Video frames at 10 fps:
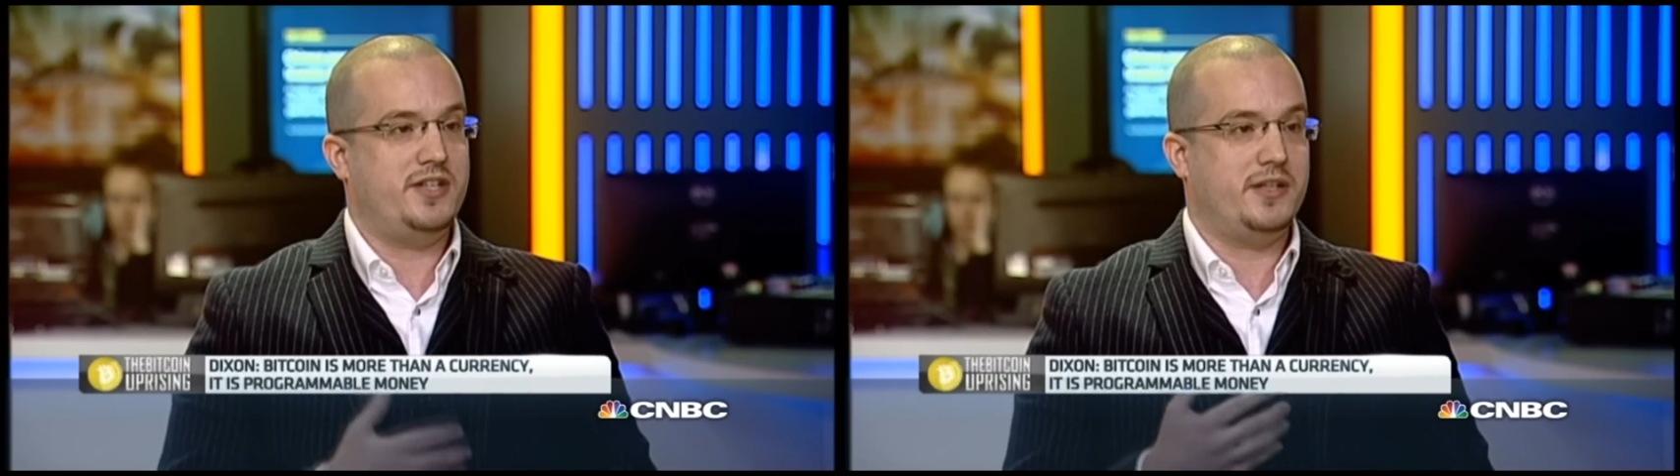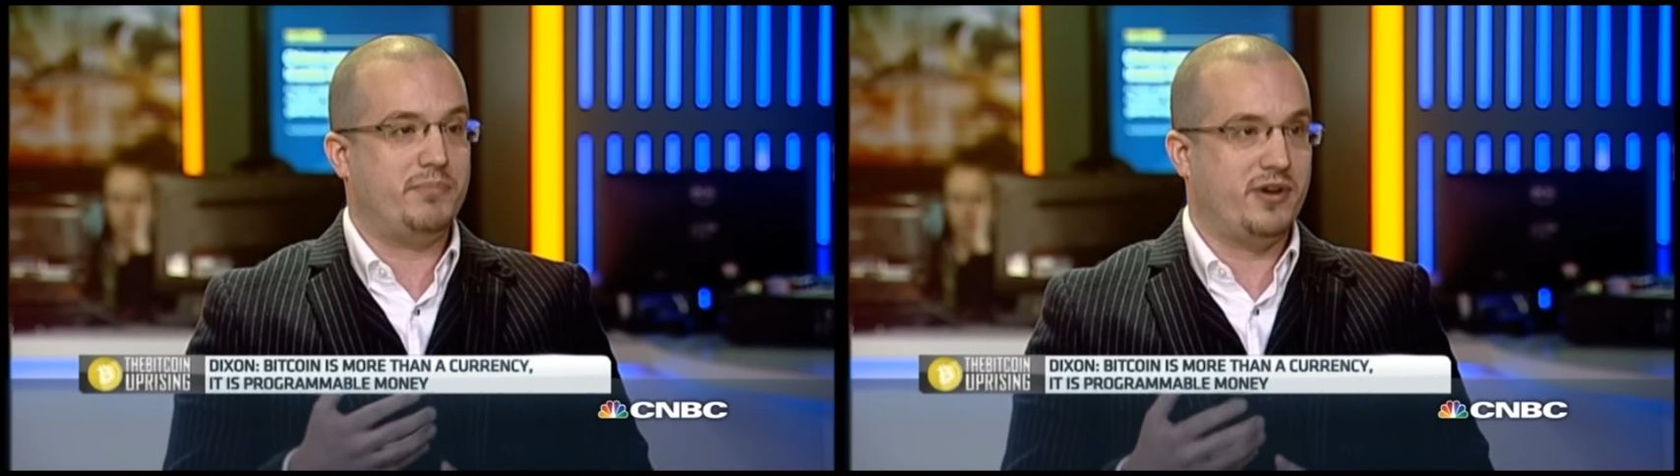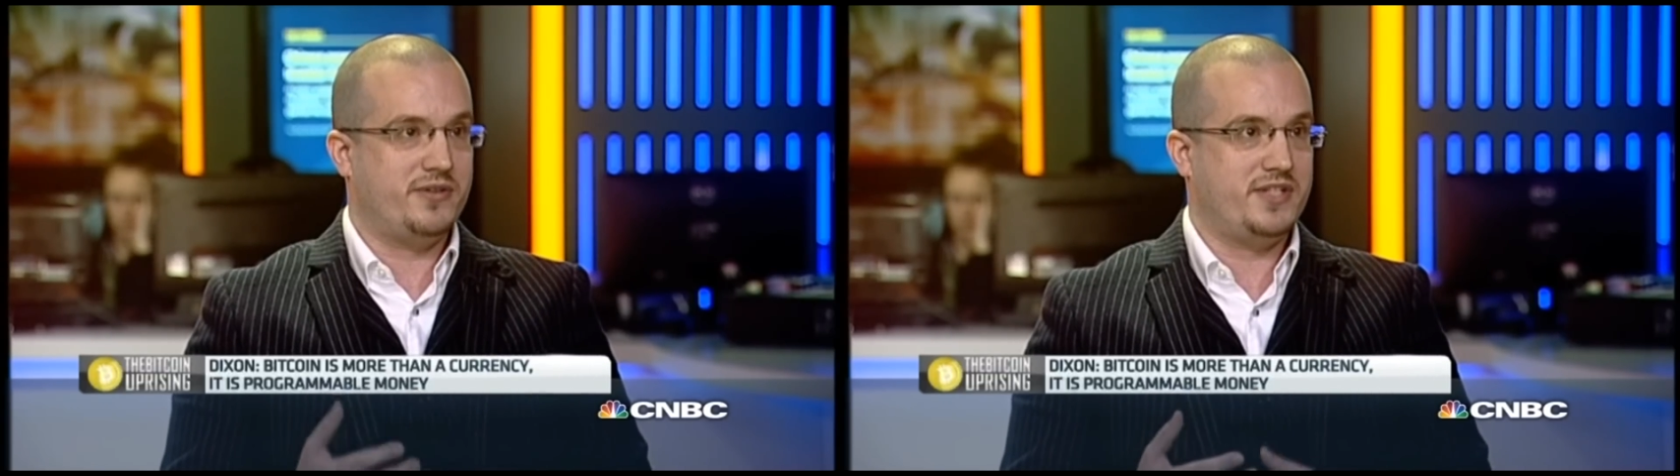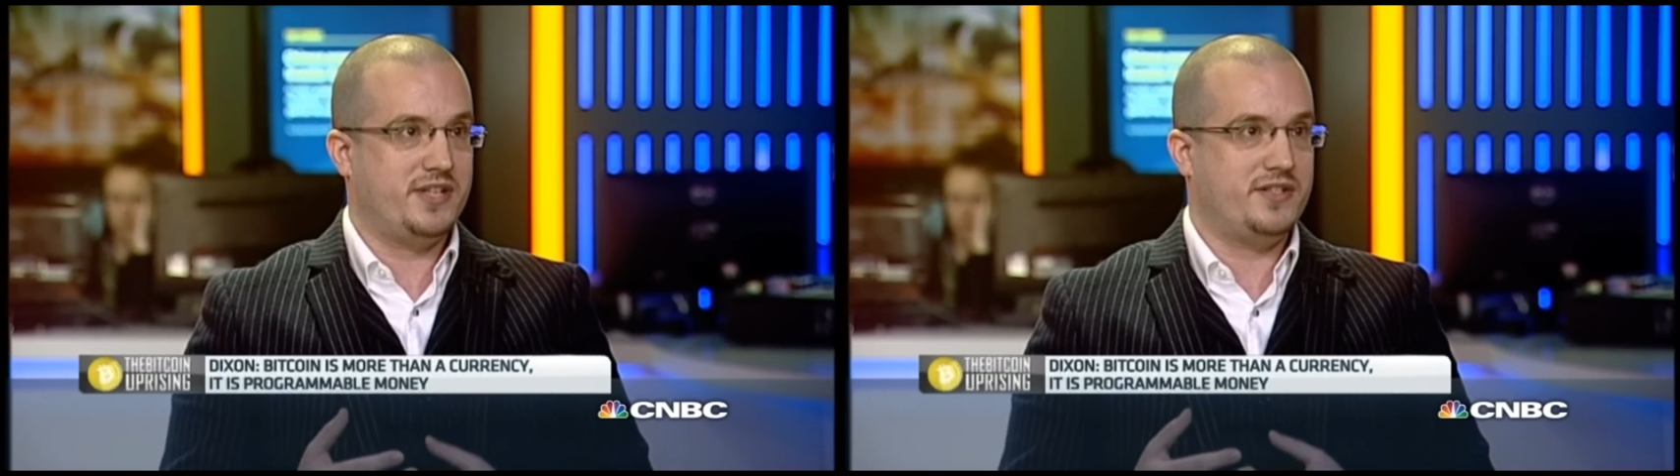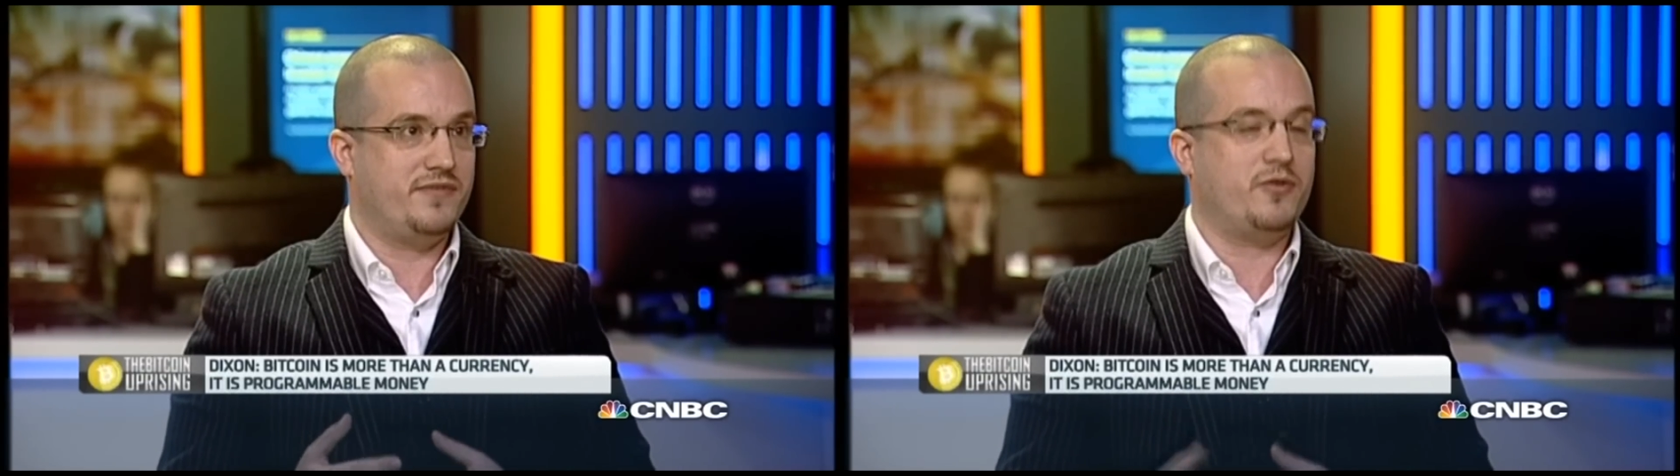in the
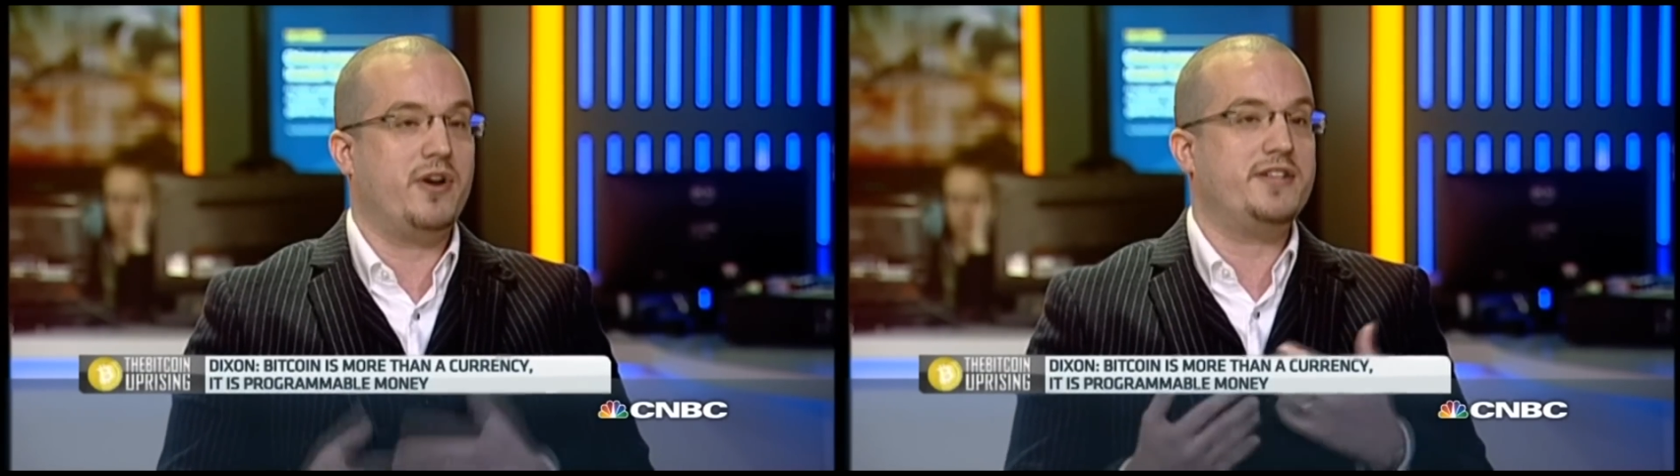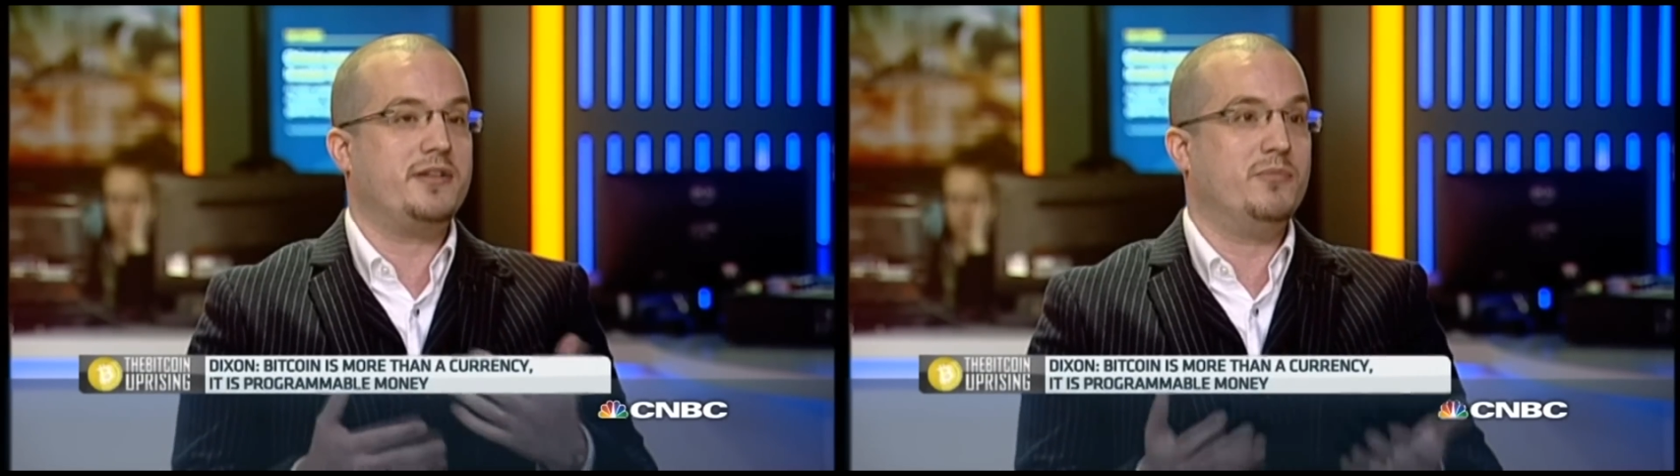process of creating